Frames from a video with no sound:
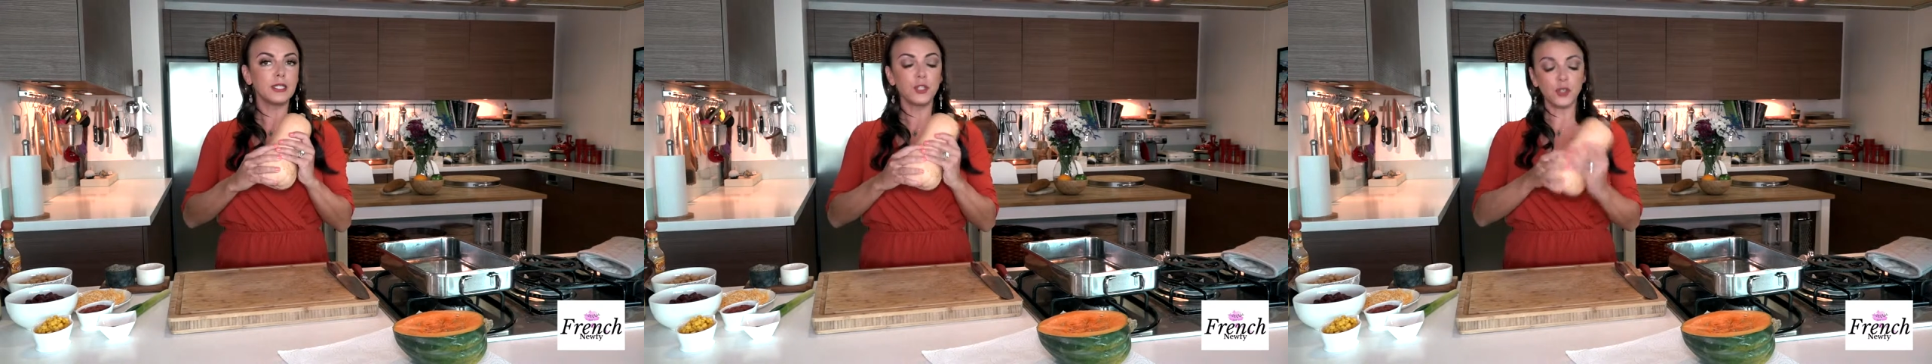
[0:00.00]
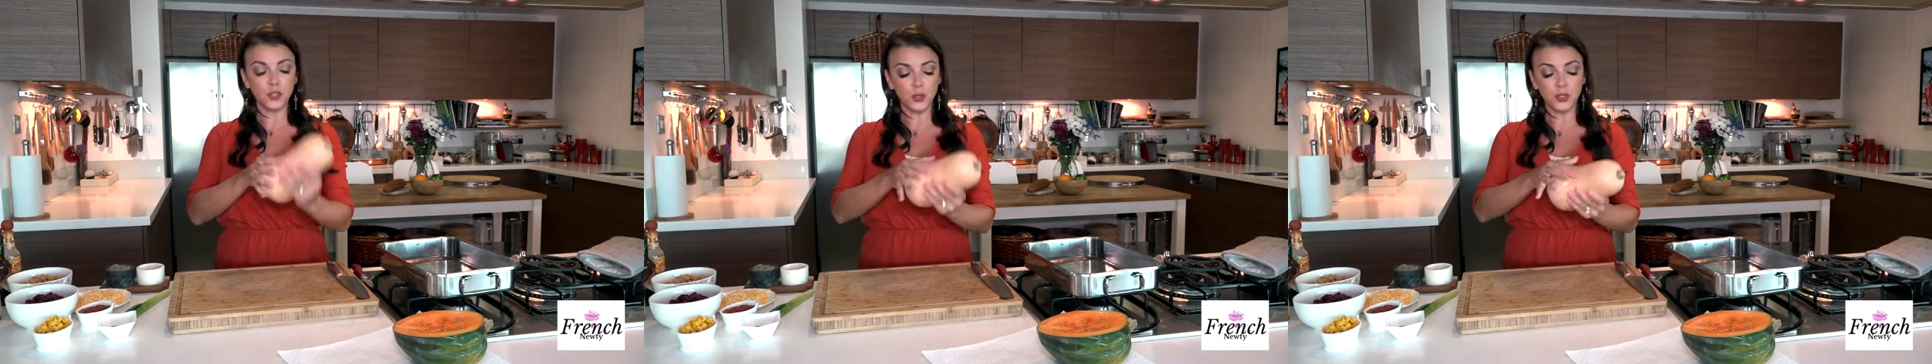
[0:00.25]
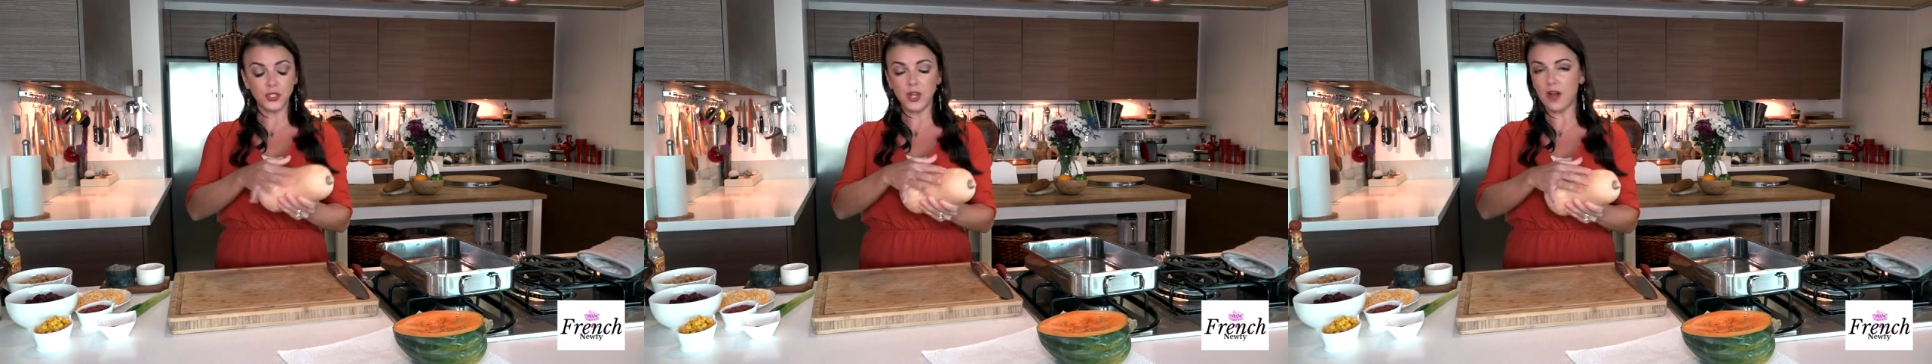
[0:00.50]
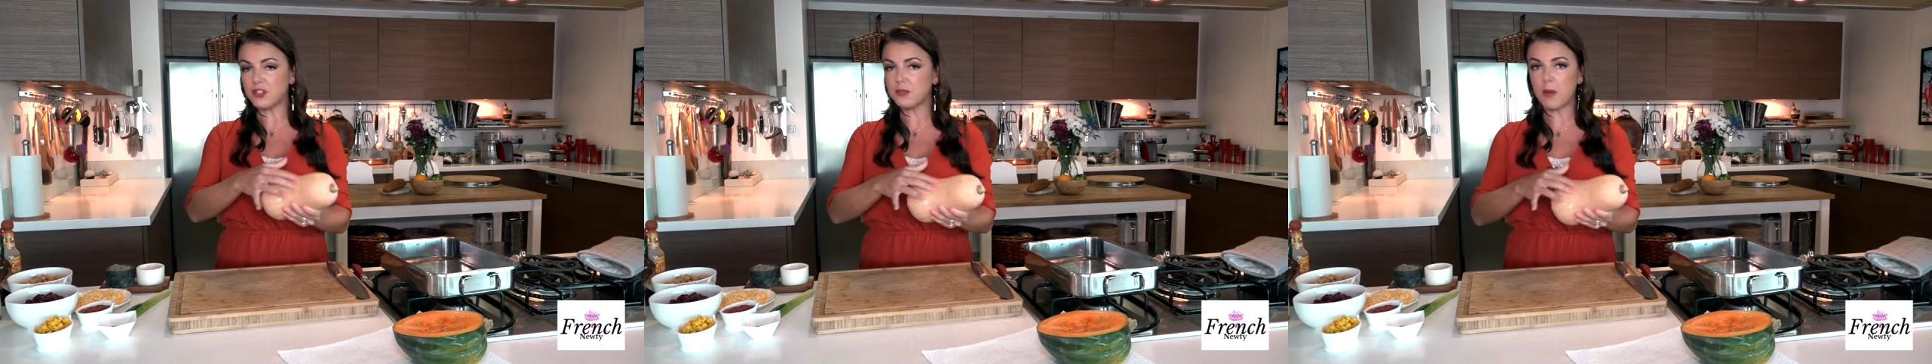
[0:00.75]
There's no
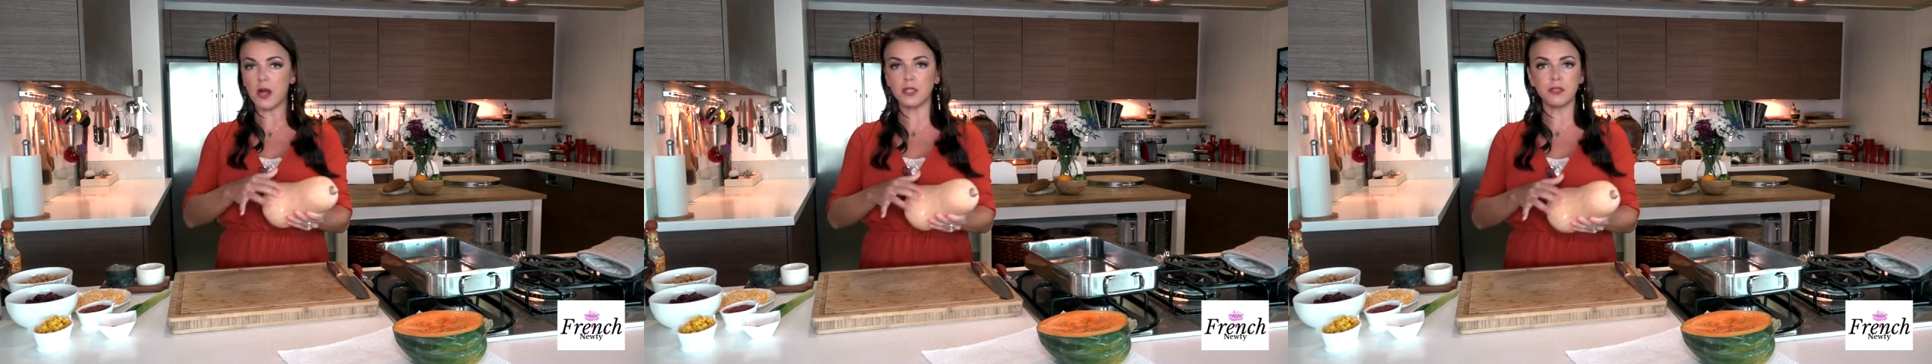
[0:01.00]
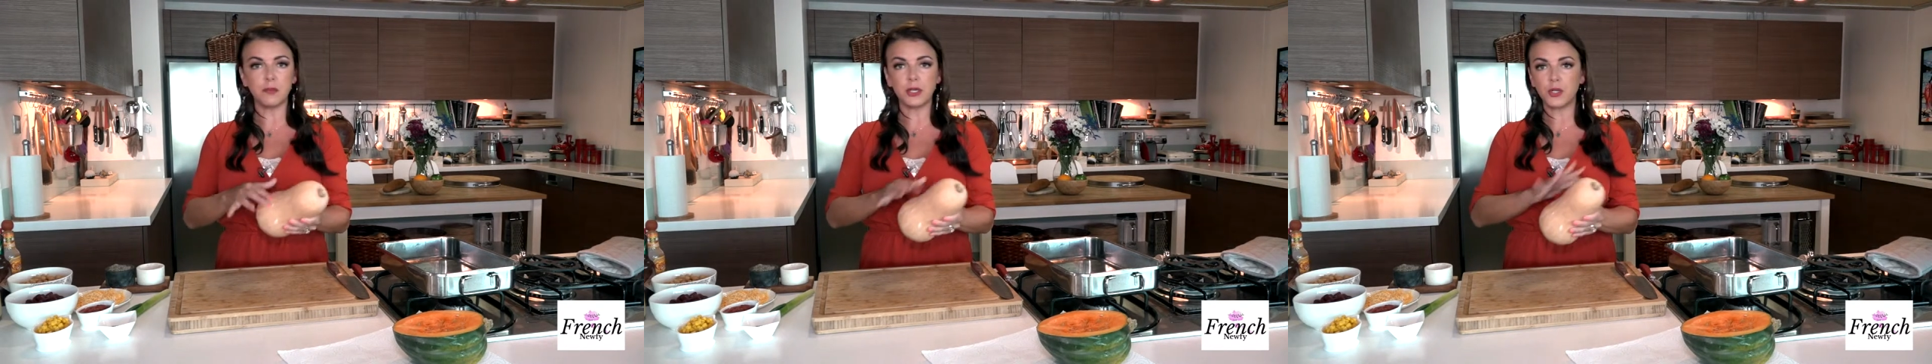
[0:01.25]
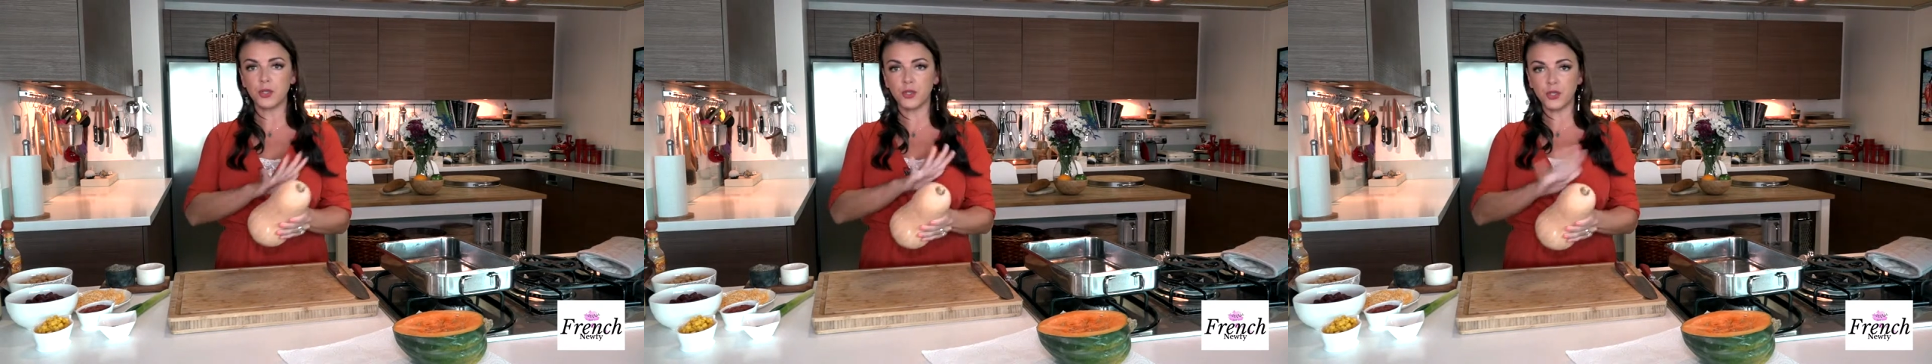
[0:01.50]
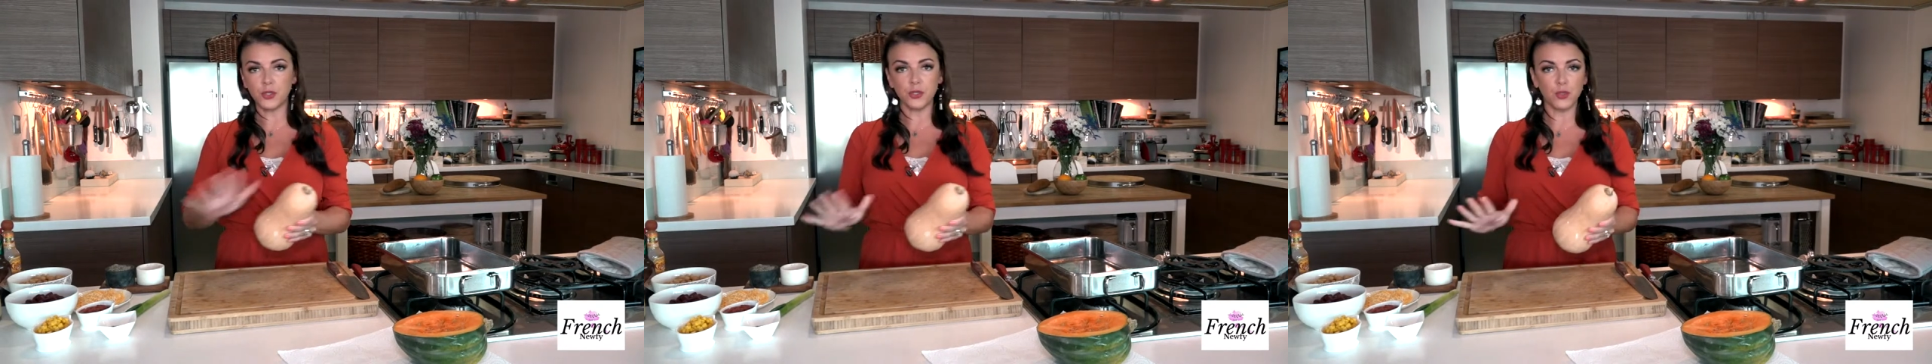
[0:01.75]
soft spots. Make sure
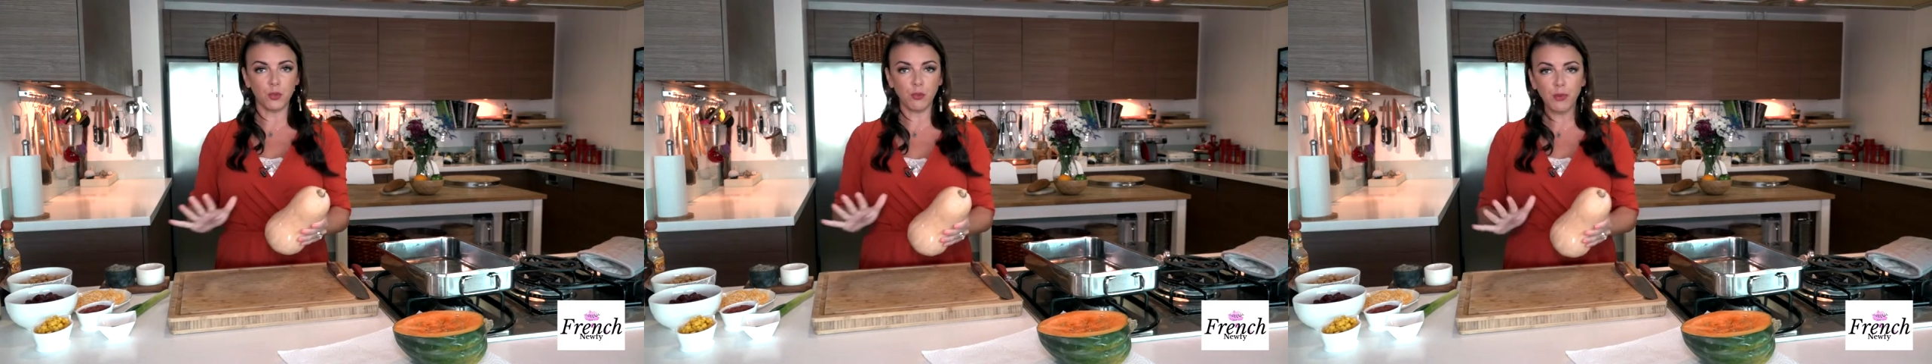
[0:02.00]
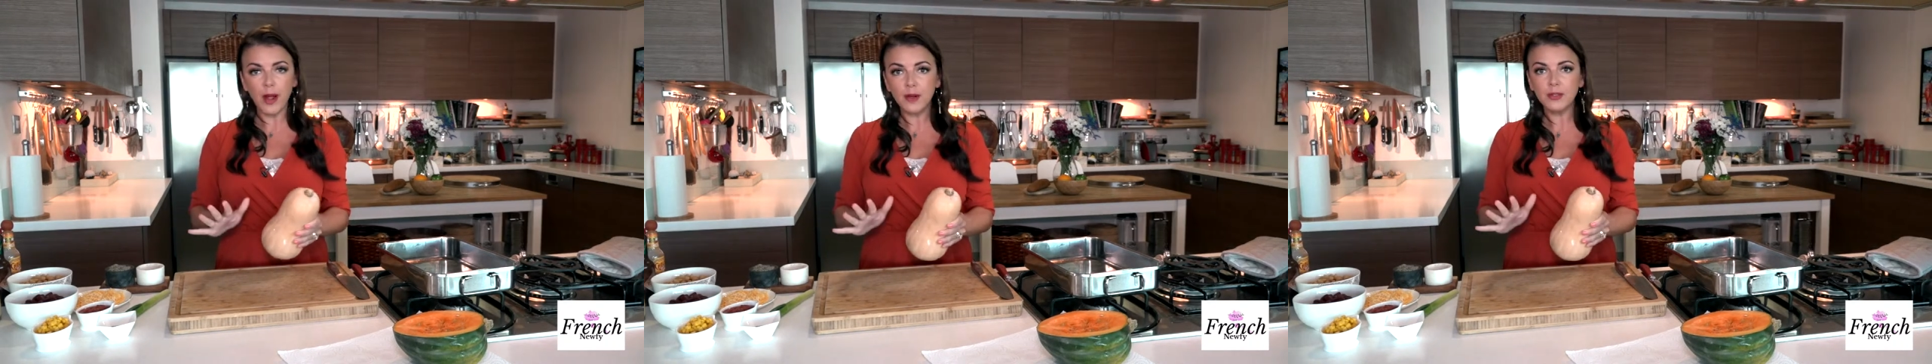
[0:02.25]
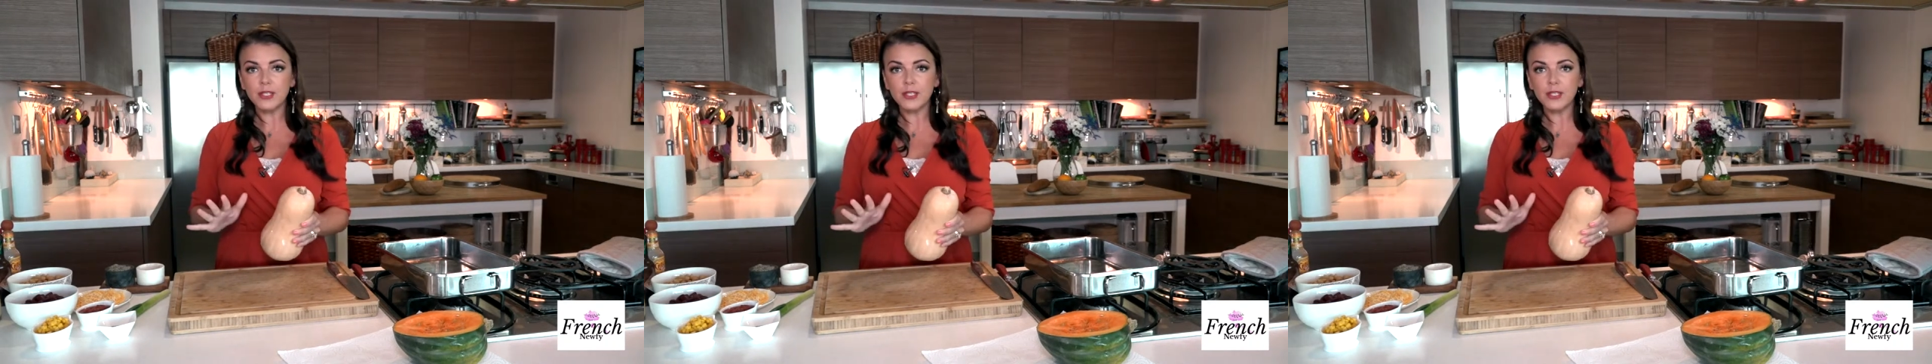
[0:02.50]
that there's no brown